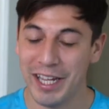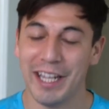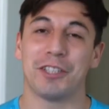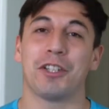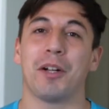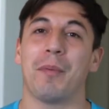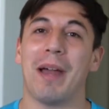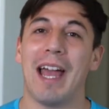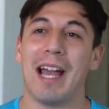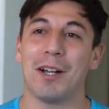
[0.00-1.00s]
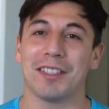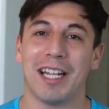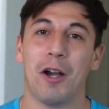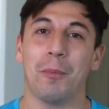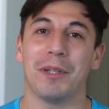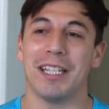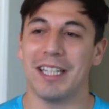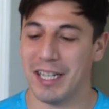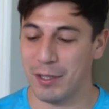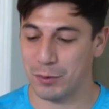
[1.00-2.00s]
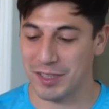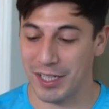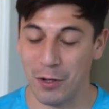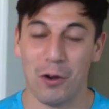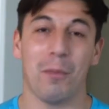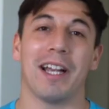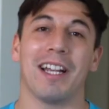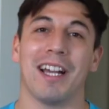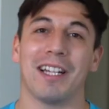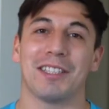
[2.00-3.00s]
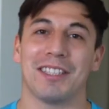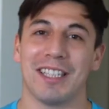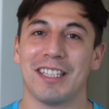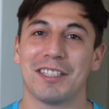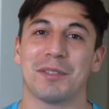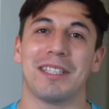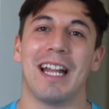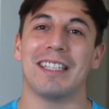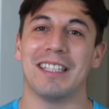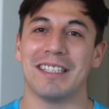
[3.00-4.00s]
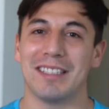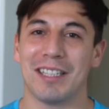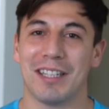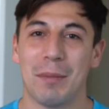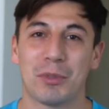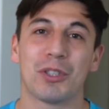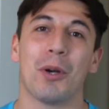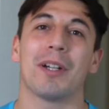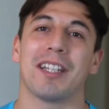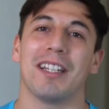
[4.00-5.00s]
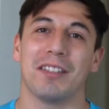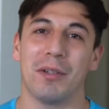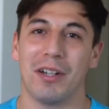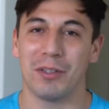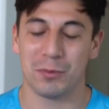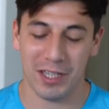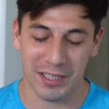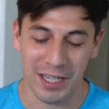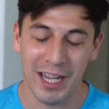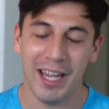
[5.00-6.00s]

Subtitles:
It showed up at my house and I opened it and I was like, oh my gosh, the Glycerin 19 is here. I'm so excited to go out and run.